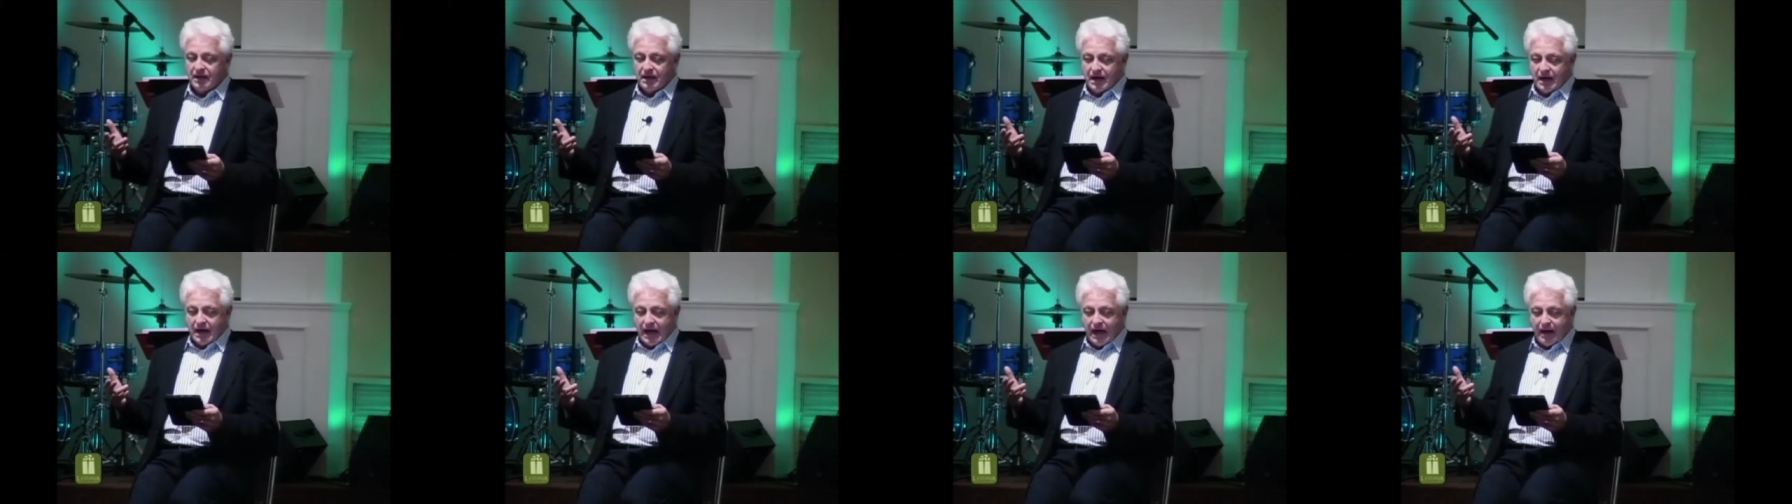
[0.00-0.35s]

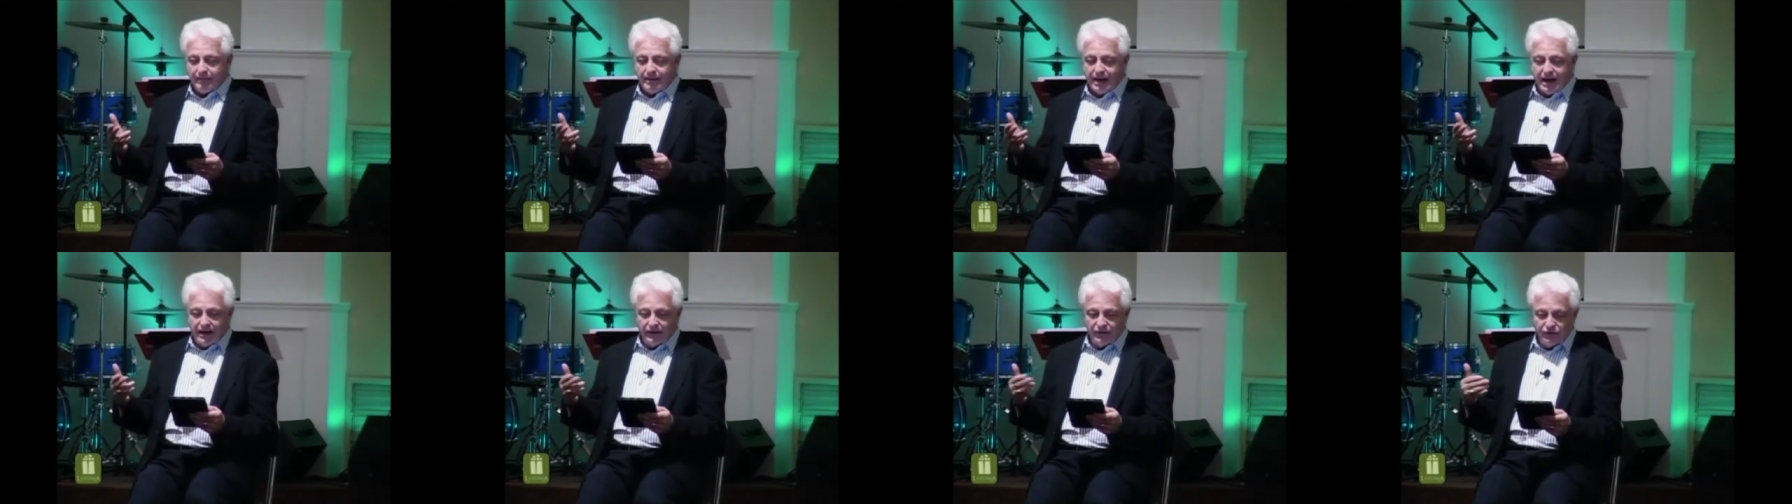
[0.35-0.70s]
How
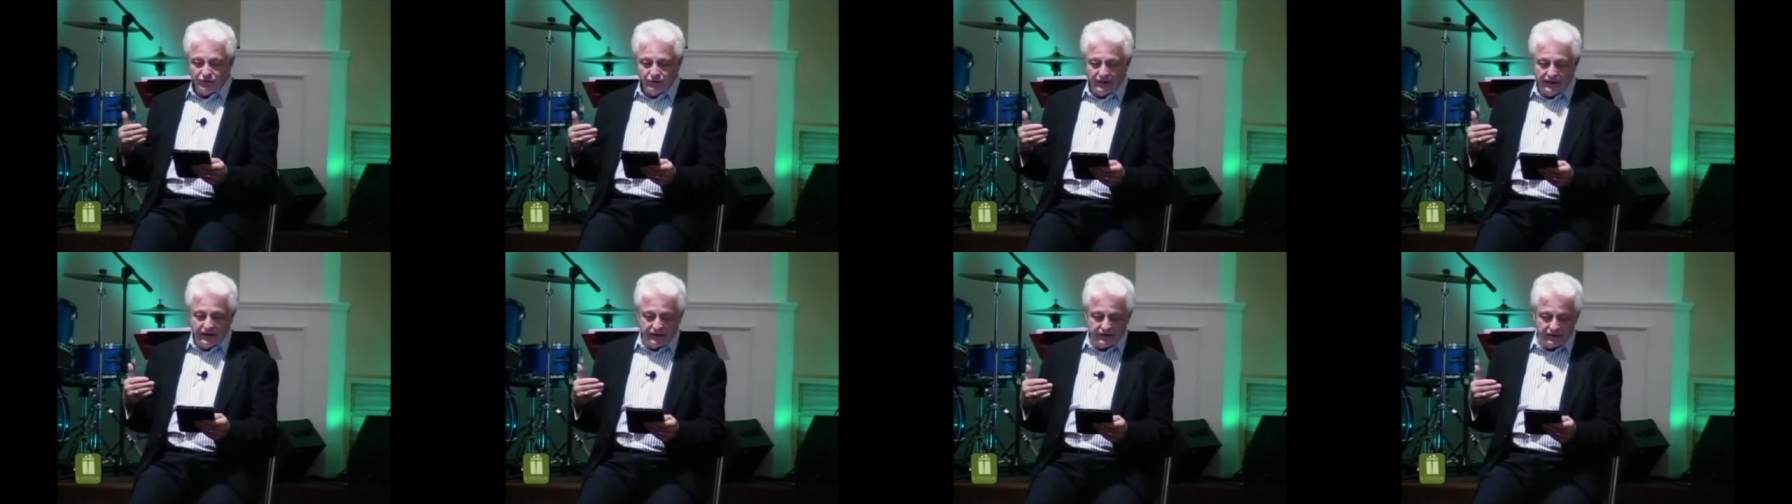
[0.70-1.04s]
about you
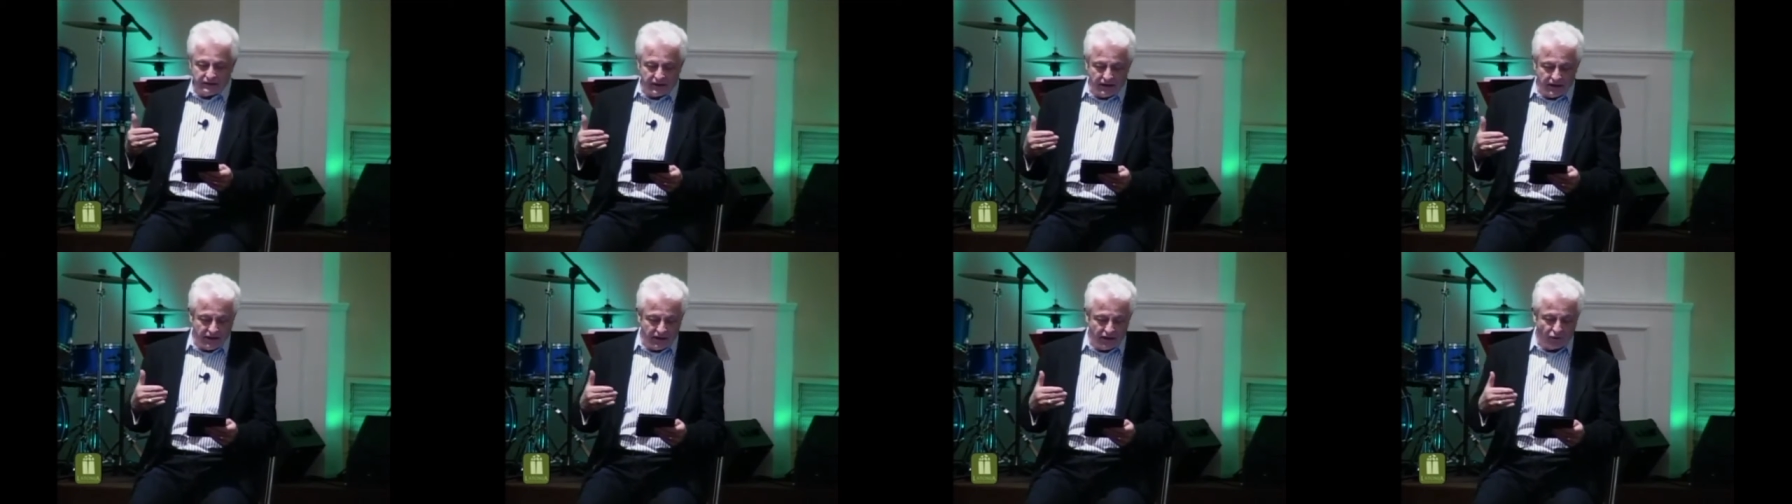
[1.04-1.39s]
get
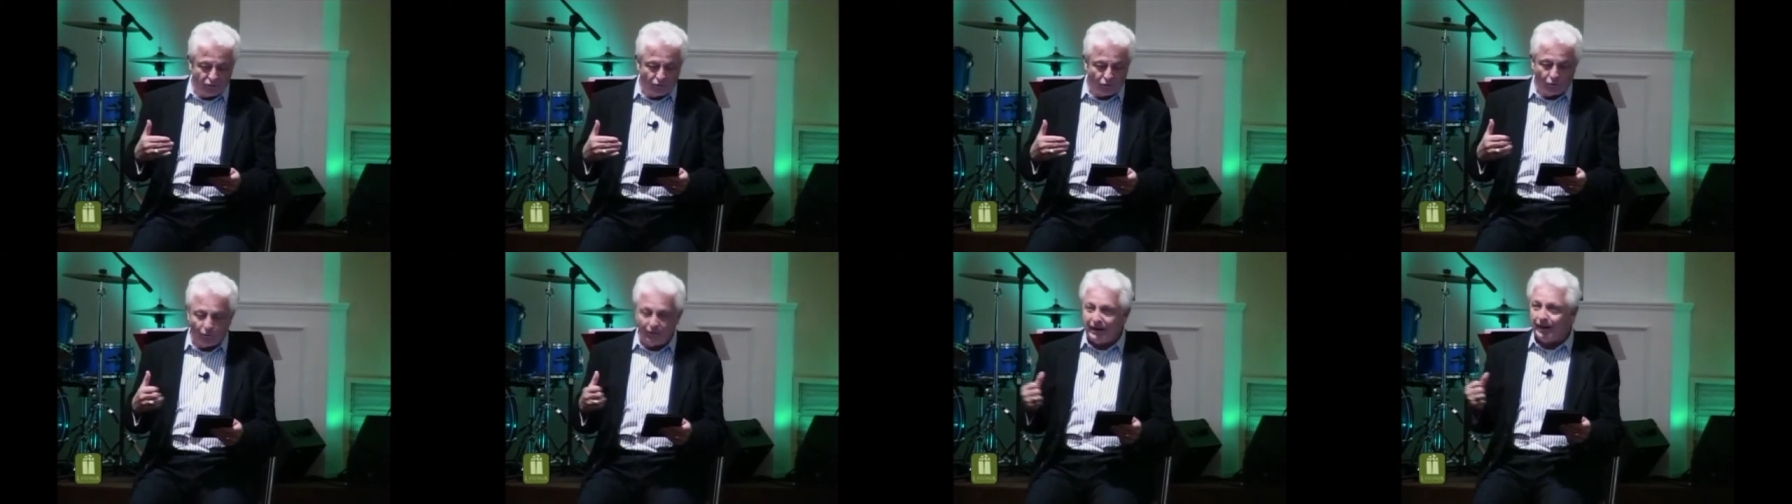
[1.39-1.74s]

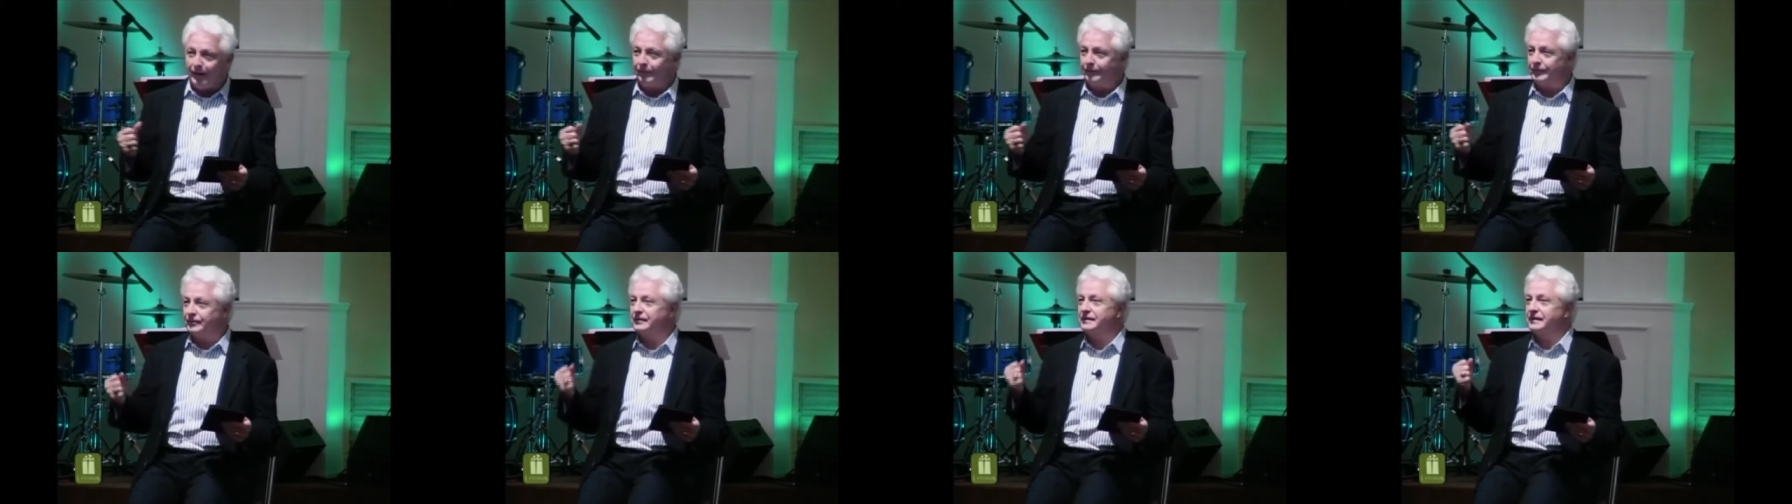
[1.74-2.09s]
uh,
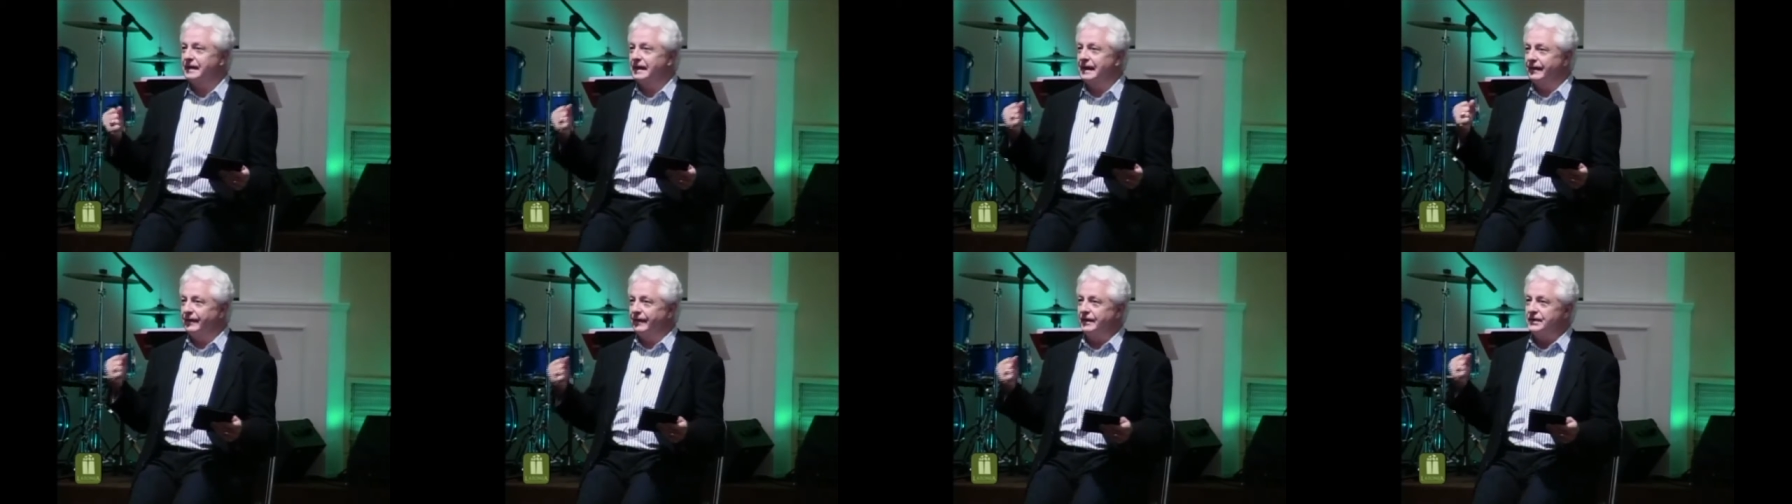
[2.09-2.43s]
ripped
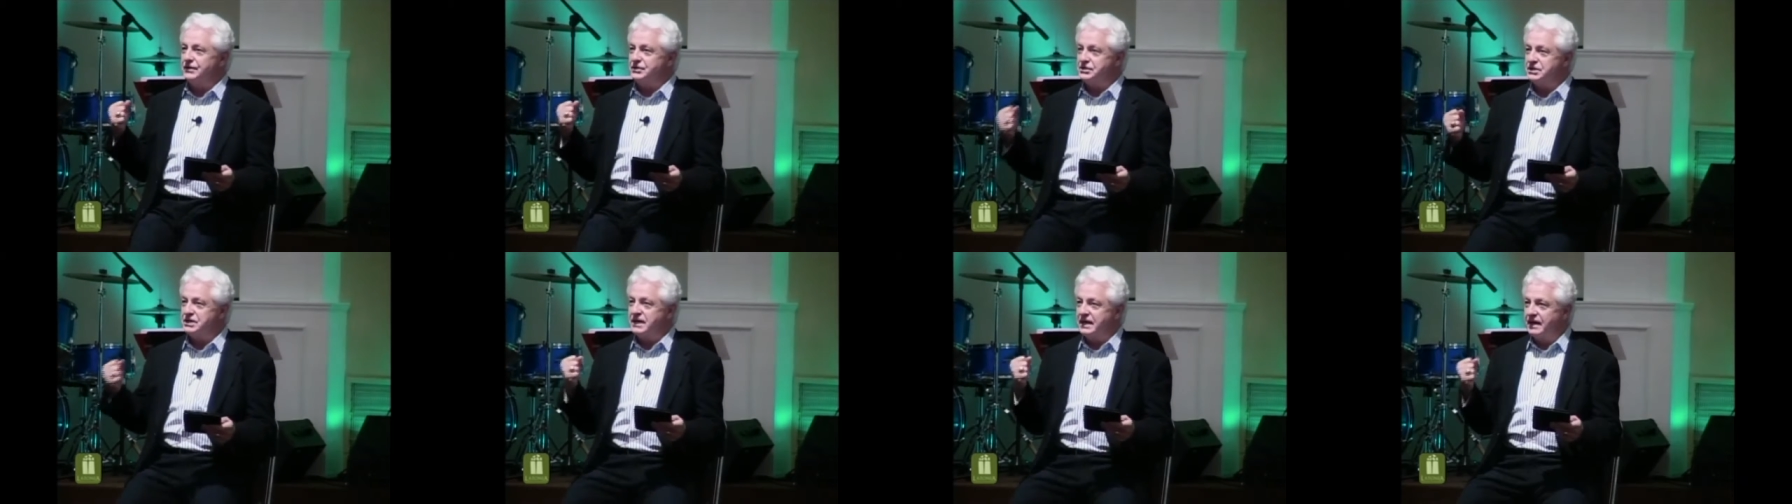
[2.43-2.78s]
in the
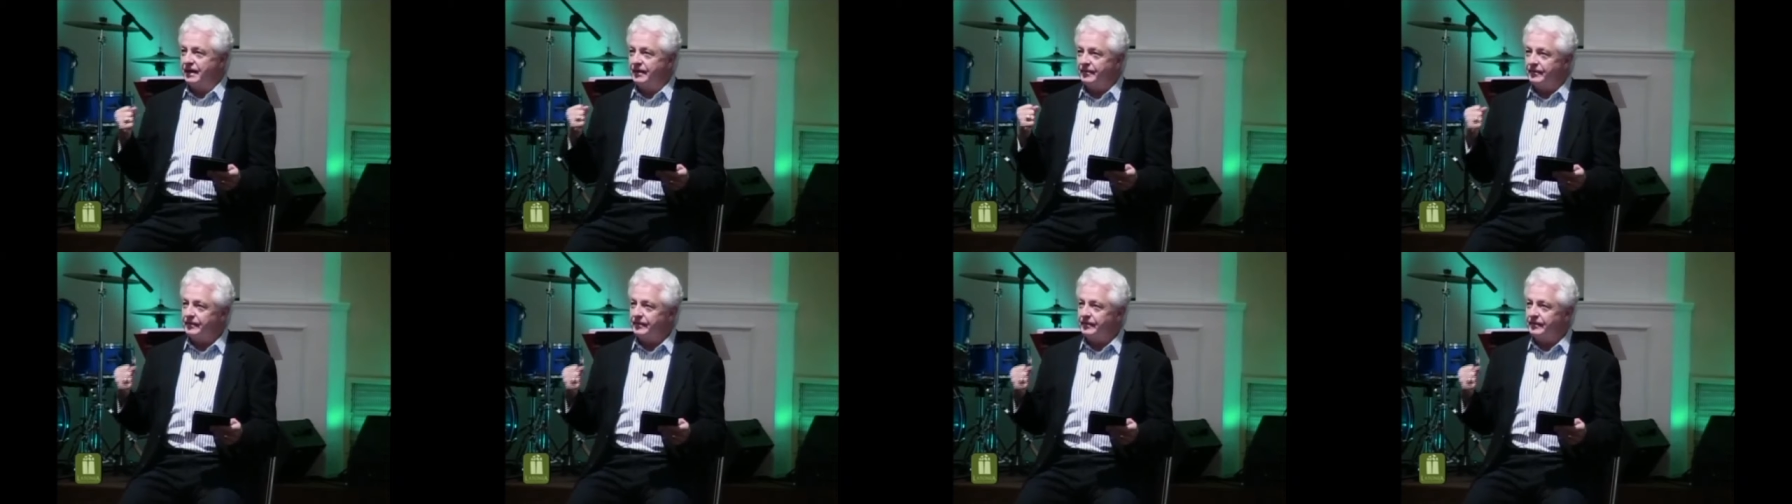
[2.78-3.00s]
gym?